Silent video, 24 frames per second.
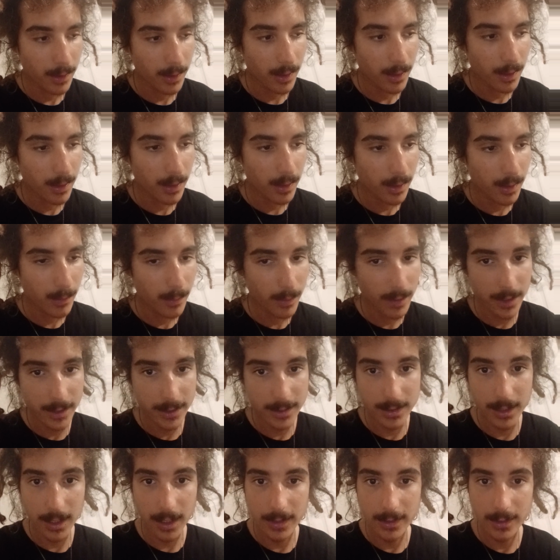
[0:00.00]
Uh, but
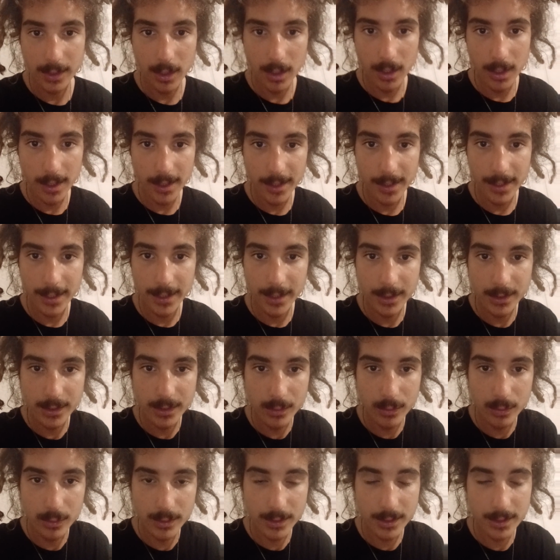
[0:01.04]
it's not taught in the
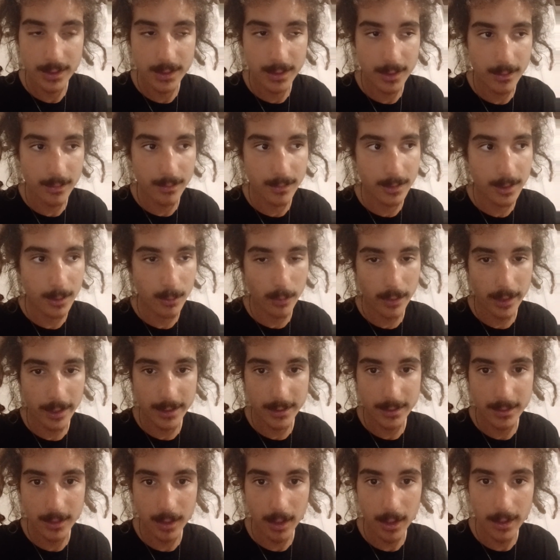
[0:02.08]
school systems, and what
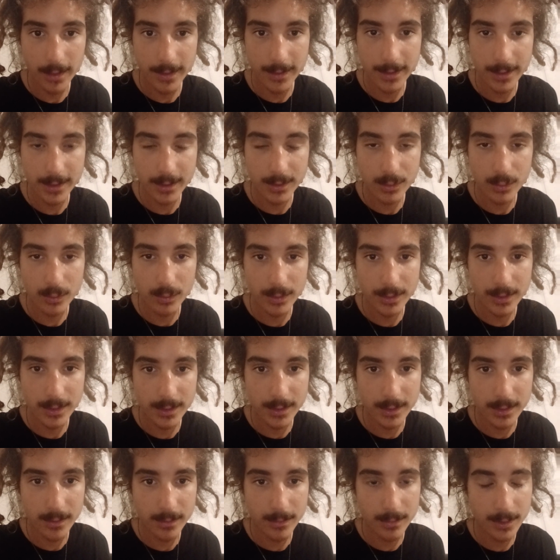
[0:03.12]
is taught in the school
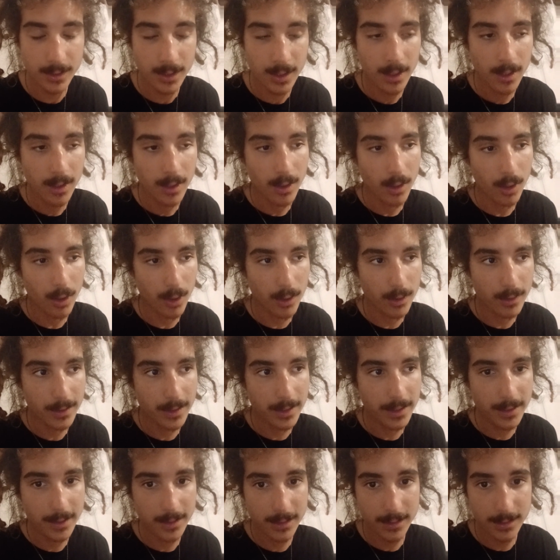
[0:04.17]
systems are
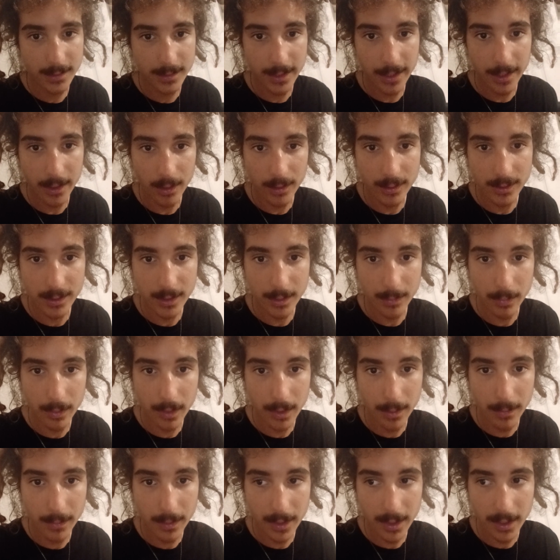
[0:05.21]
things that are
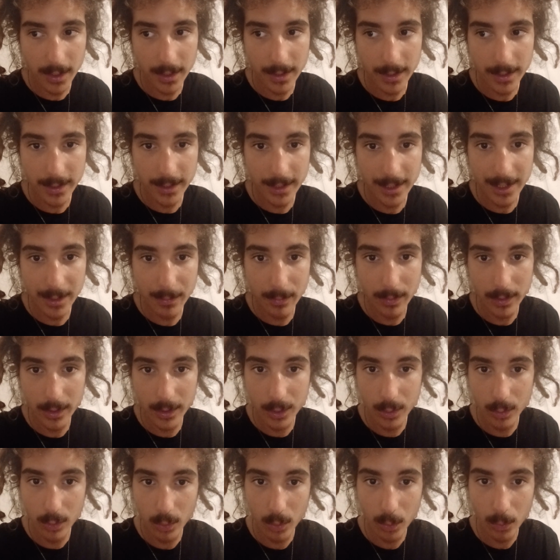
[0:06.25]
subliminally keeping
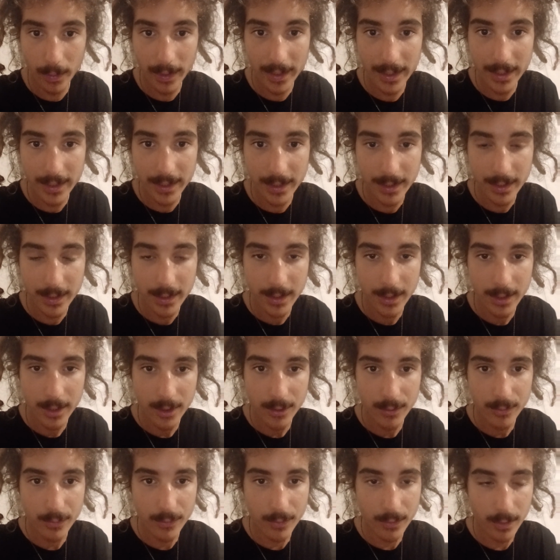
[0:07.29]
you away
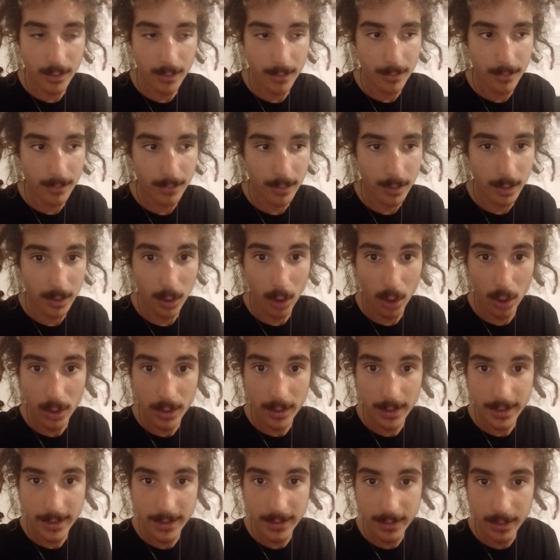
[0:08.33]
from
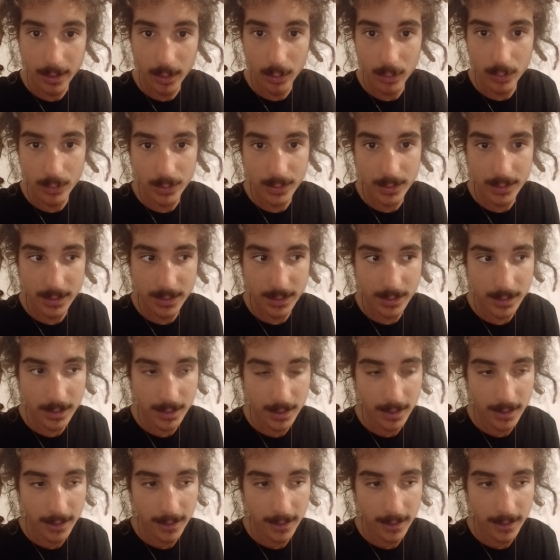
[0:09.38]
learning those